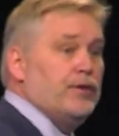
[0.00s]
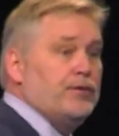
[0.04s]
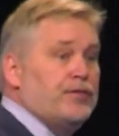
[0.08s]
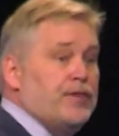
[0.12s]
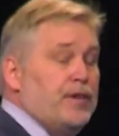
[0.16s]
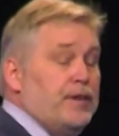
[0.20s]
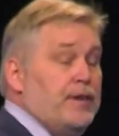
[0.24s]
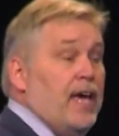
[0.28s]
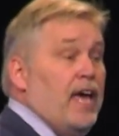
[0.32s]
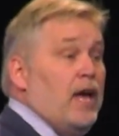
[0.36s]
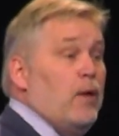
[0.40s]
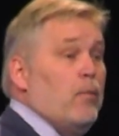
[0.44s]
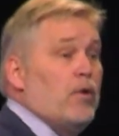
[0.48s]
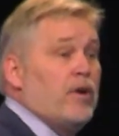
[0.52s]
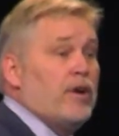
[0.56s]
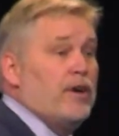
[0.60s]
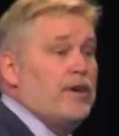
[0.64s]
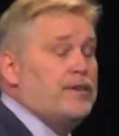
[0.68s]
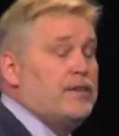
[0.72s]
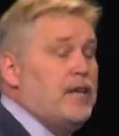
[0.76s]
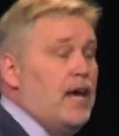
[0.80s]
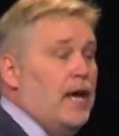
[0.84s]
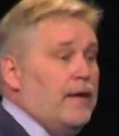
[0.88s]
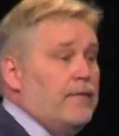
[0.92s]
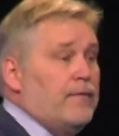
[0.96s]
today we're going to
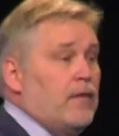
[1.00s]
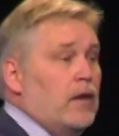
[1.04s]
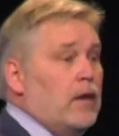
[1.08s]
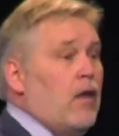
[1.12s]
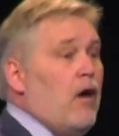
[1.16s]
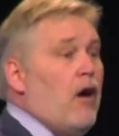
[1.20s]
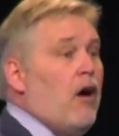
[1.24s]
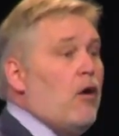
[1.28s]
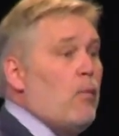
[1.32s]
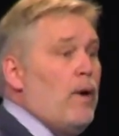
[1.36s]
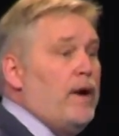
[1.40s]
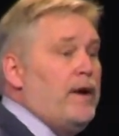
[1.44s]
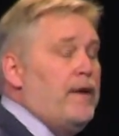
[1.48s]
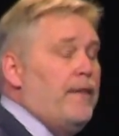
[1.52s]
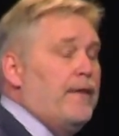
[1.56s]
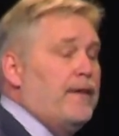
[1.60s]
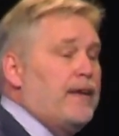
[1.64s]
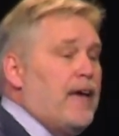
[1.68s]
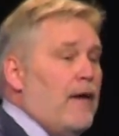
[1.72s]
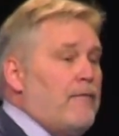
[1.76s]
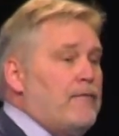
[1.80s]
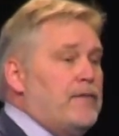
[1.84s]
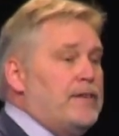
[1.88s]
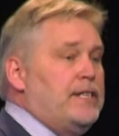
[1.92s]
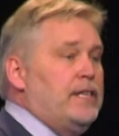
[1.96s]
take the long way to the
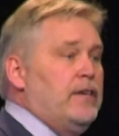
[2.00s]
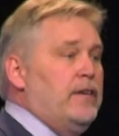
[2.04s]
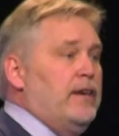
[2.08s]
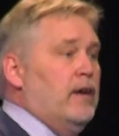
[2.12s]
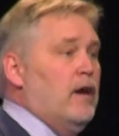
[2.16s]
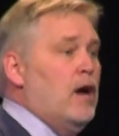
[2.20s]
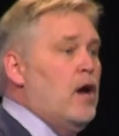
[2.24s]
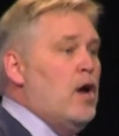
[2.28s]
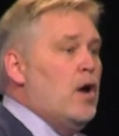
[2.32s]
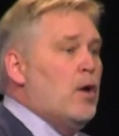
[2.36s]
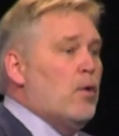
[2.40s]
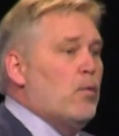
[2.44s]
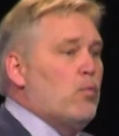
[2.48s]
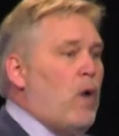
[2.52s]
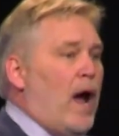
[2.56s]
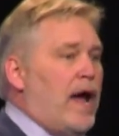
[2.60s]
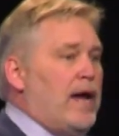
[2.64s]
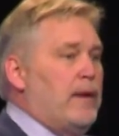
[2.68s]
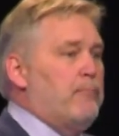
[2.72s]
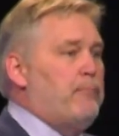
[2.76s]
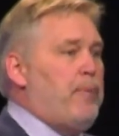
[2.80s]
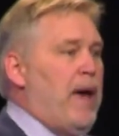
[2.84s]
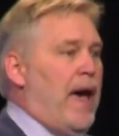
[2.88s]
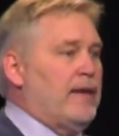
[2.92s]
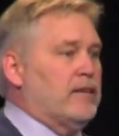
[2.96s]
cafeteria, right
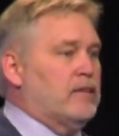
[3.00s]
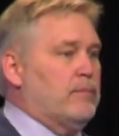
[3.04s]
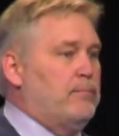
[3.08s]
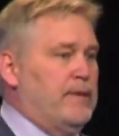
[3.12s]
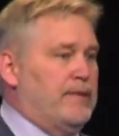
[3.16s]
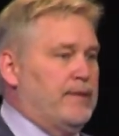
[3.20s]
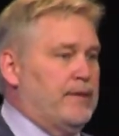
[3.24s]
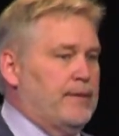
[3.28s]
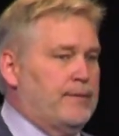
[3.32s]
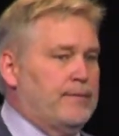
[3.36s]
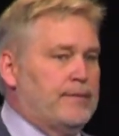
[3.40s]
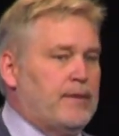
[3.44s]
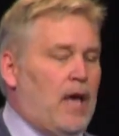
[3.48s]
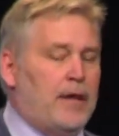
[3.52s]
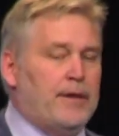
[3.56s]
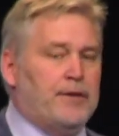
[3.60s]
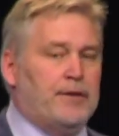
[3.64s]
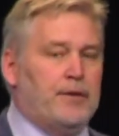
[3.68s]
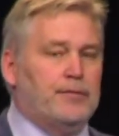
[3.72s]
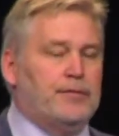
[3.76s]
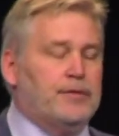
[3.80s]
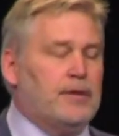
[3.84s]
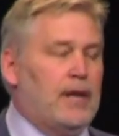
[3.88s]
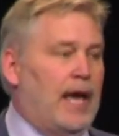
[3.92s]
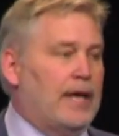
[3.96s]
past Mrs.
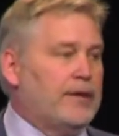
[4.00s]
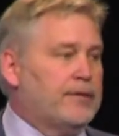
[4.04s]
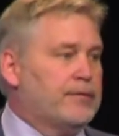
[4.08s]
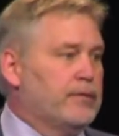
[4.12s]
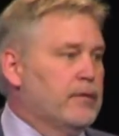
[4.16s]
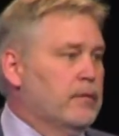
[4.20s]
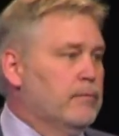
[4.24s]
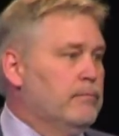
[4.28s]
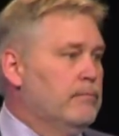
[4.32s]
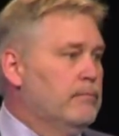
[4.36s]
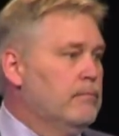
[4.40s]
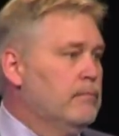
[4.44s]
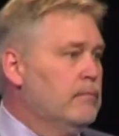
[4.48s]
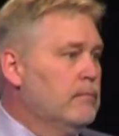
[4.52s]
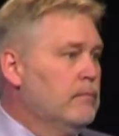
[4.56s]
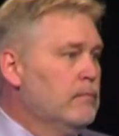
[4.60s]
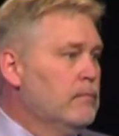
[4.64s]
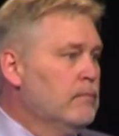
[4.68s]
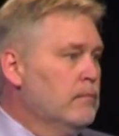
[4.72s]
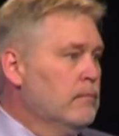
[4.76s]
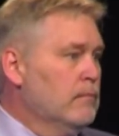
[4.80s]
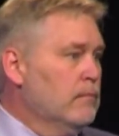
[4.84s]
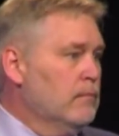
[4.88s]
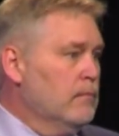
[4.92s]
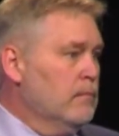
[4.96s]
Saunders' classroom.
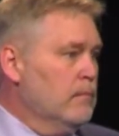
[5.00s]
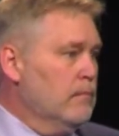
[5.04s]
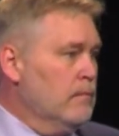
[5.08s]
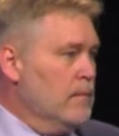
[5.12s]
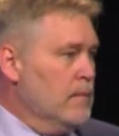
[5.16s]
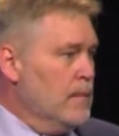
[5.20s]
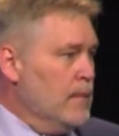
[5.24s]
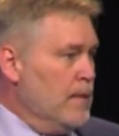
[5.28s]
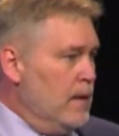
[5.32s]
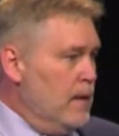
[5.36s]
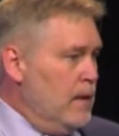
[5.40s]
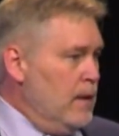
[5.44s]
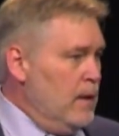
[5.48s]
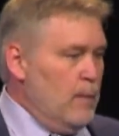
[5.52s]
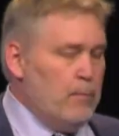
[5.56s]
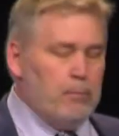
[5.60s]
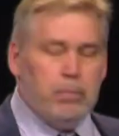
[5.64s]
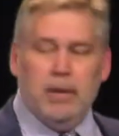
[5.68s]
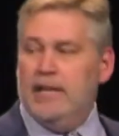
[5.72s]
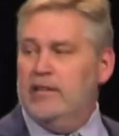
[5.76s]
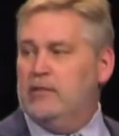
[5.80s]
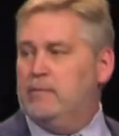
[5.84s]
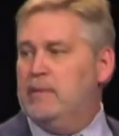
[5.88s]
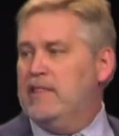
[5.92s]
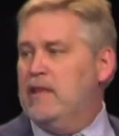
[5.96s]

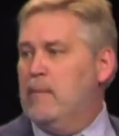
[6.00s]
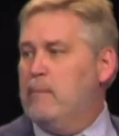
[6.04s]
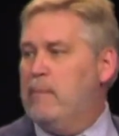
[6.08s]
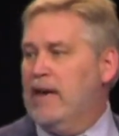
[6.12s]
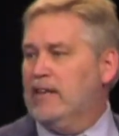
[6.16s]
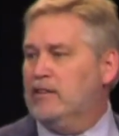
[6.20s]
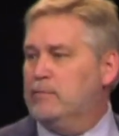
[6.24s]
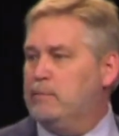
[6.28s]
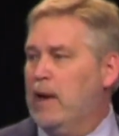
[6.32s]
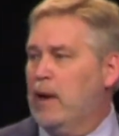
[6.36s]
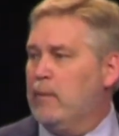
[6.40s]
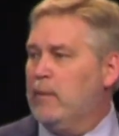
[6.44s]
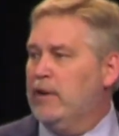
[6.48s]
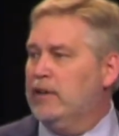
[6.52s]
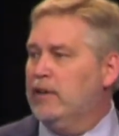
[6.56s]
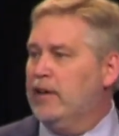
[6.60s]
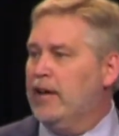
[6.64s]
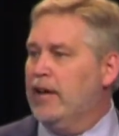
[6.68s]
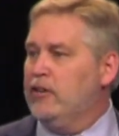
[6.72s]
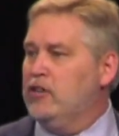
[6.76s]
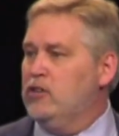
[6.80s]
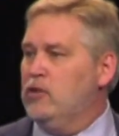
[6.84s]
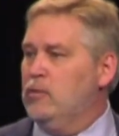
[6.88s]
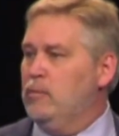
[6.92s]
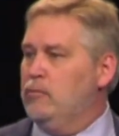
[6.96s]
Please be the best penguin
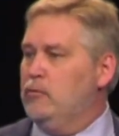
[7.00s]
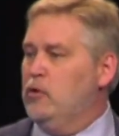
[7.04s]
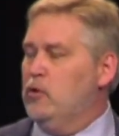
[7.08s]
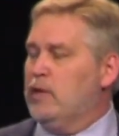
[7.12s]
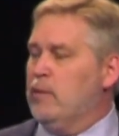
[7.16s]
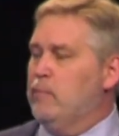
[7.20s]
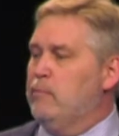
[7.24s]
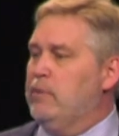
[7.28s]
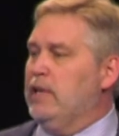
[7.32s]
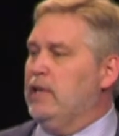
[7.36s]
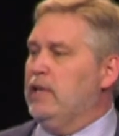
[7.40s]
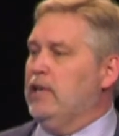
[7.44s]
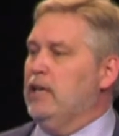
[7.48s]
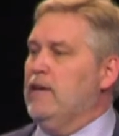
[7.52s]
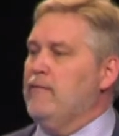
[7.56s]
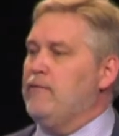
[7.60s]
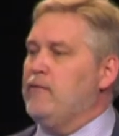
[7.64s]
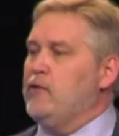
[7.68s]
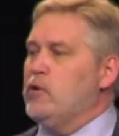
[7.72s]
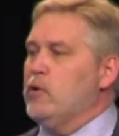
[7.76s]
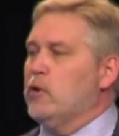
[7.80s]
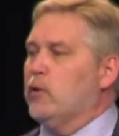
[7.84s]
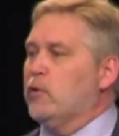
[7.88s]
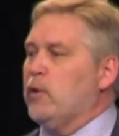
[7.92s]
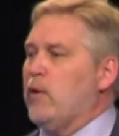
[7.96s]
you can be. If
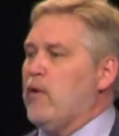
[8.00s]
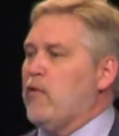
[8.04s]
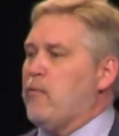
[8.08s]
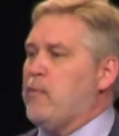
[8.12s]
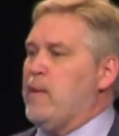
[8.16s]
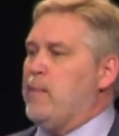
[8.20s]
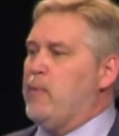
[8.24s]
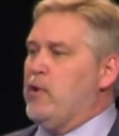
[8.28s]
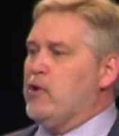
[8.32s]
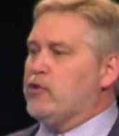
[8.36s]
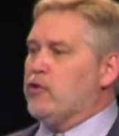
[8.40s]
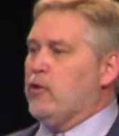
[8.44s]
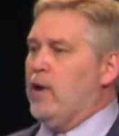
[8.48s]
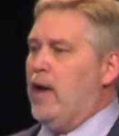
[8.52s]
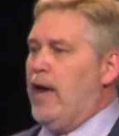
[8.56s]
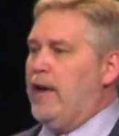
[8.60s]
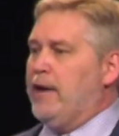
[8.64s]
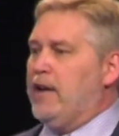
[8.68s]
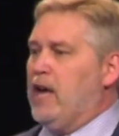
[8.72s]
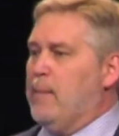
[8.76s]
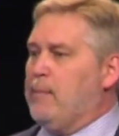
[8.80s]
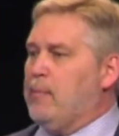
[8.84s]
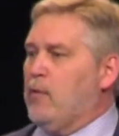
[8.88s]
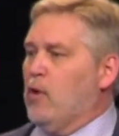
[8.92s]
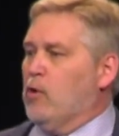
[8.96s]
you agree with me, put your head
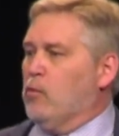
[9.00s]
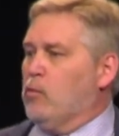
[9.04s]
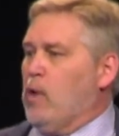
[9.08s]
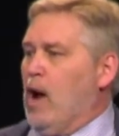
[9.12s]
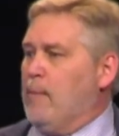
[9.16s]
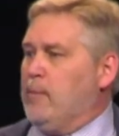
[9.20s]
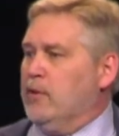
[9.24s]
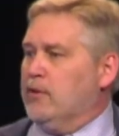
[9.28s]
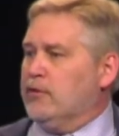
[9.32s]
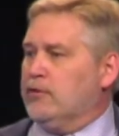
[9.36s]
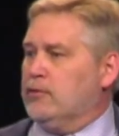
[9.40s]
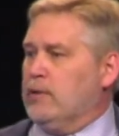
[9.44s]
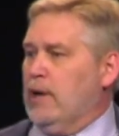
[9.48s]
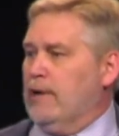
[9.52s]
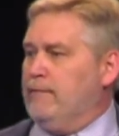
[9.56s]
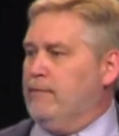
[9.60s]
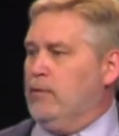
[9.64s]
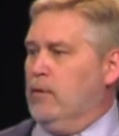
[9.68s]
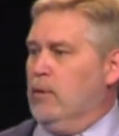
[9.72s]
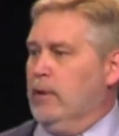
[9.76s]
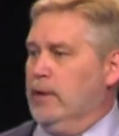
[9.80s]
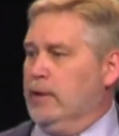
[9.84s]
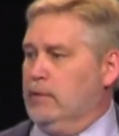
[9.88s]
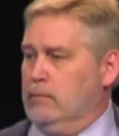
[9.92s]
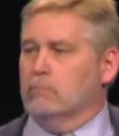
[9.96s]
up, or Robert, straight
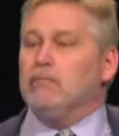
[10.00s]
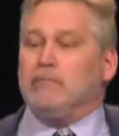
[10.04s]
forward.